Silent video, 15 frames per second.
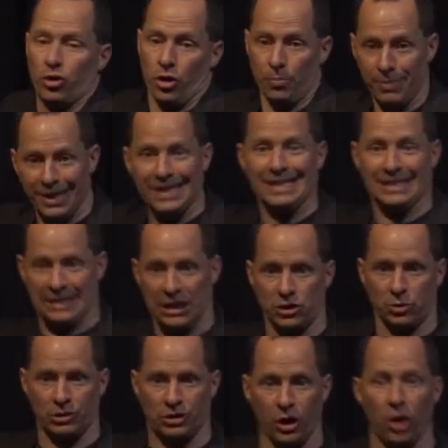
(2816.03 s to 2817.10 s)
committed the
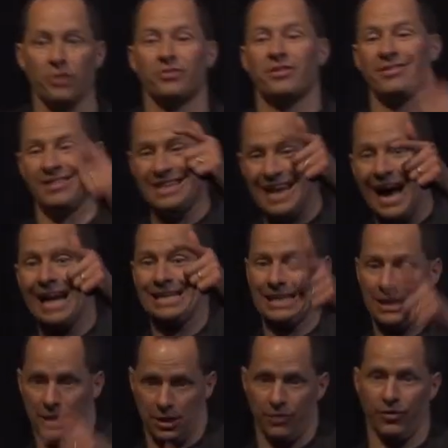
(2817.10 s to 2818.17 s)
sexual assault does not
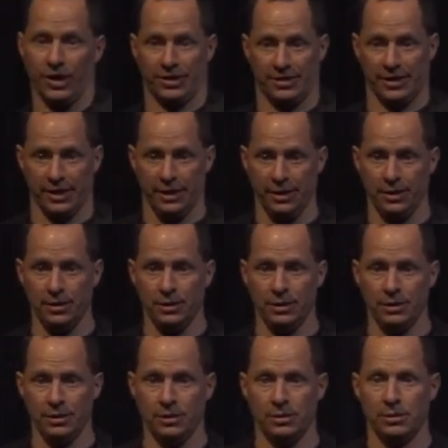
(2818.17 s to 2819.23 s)
get convicted.
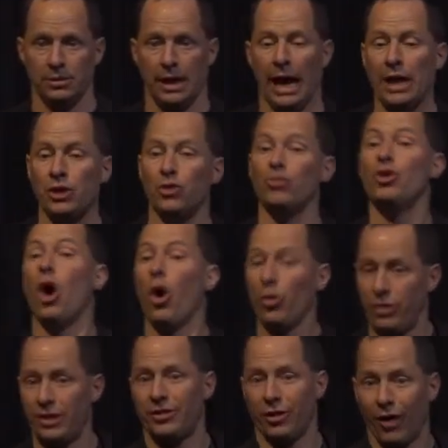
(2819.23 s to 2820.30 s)
And you know
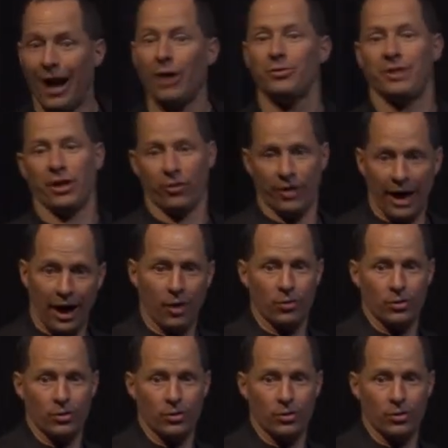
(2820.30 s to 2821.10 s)
that they're out there now.